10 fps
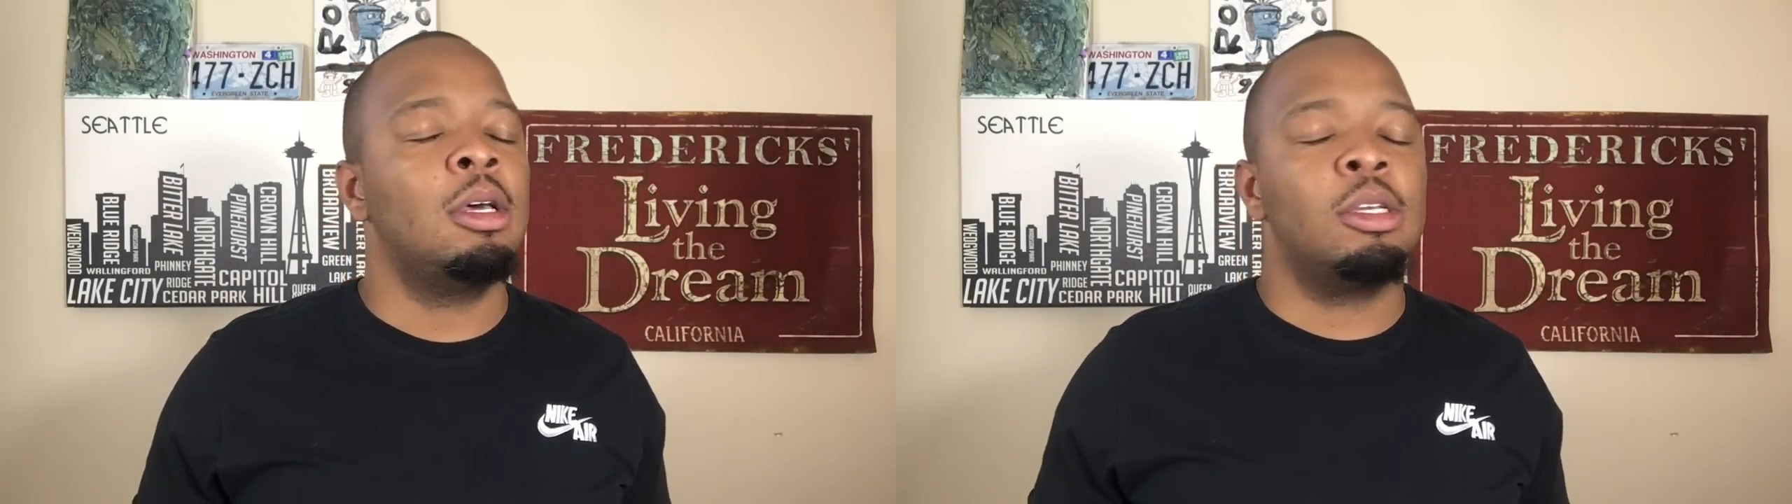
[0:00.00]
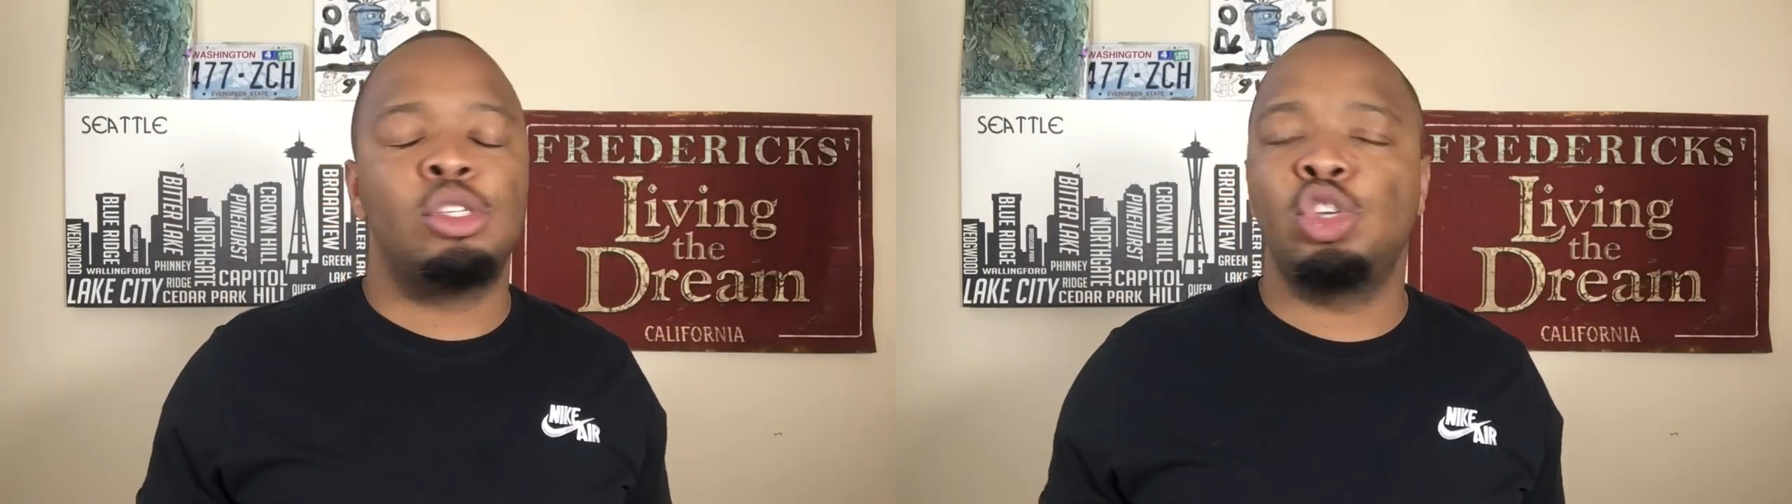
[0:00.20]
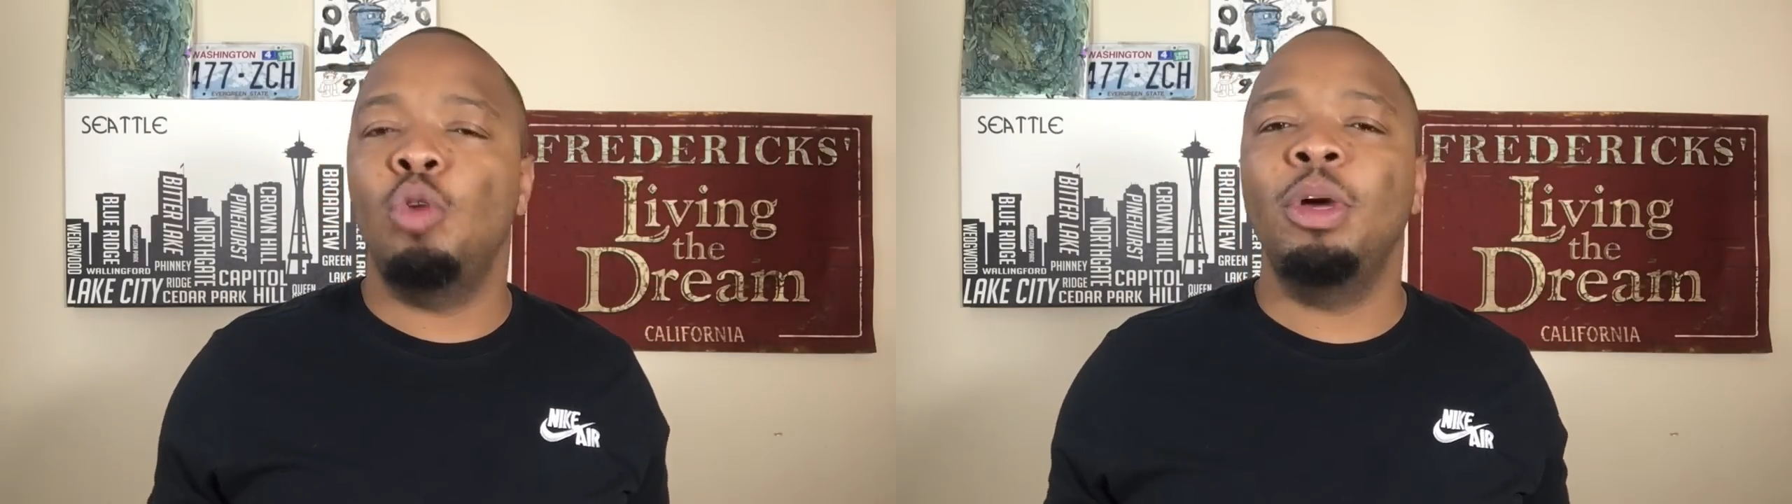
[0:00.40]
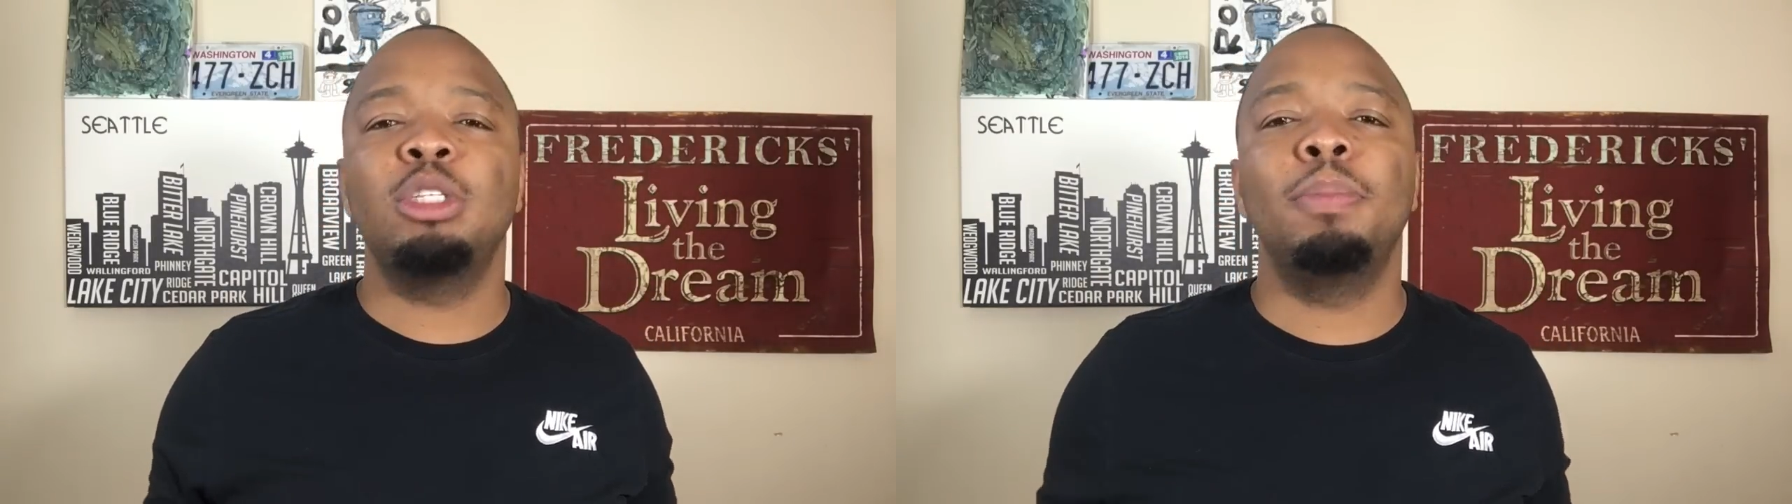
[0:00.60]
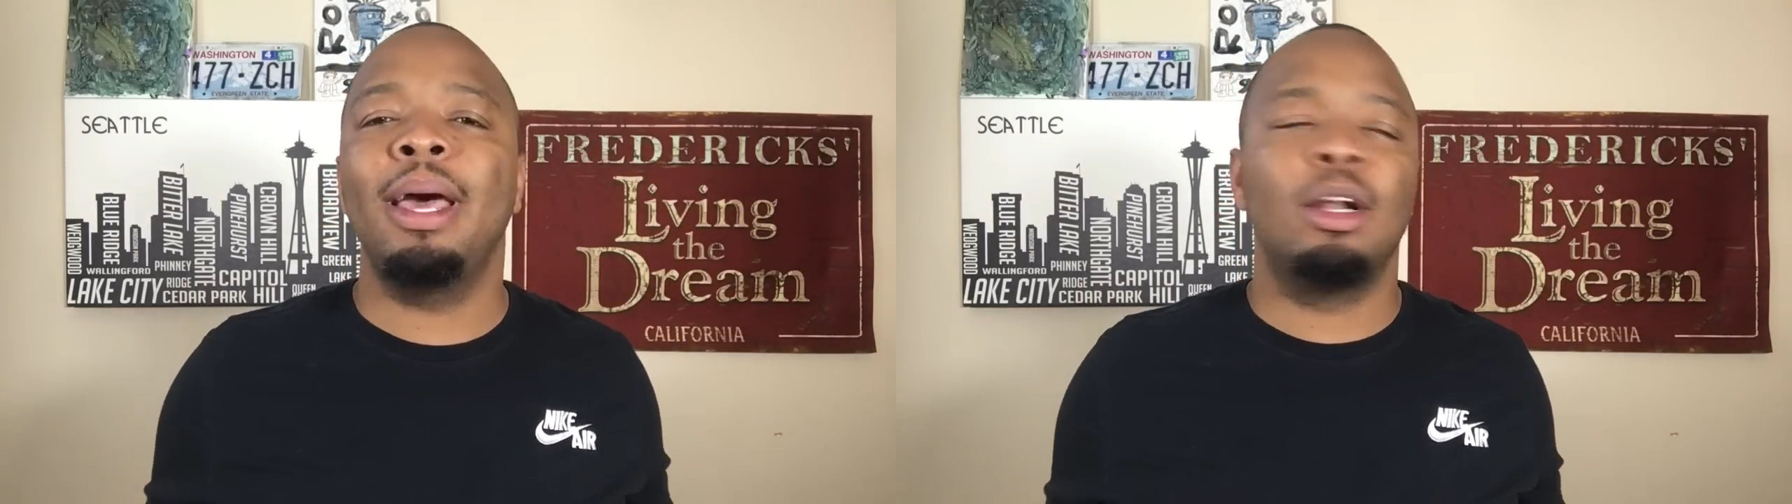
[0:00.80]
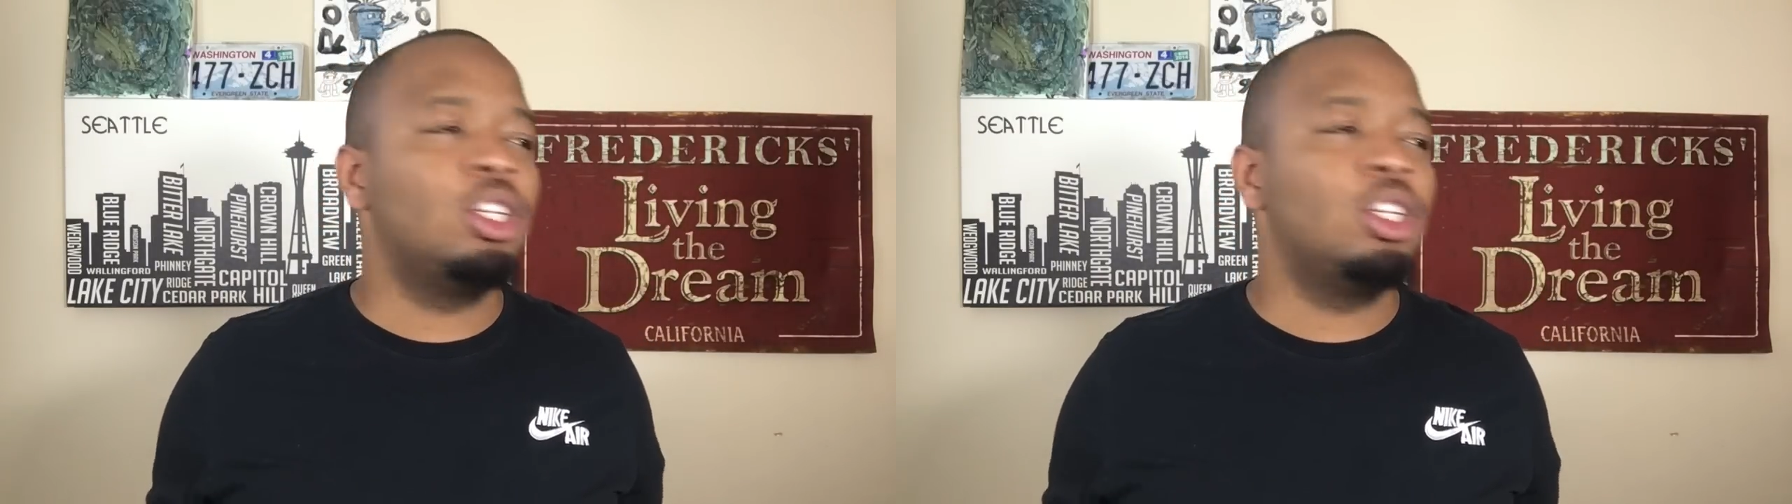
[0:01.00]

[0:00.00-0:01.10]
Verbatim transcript: So much better.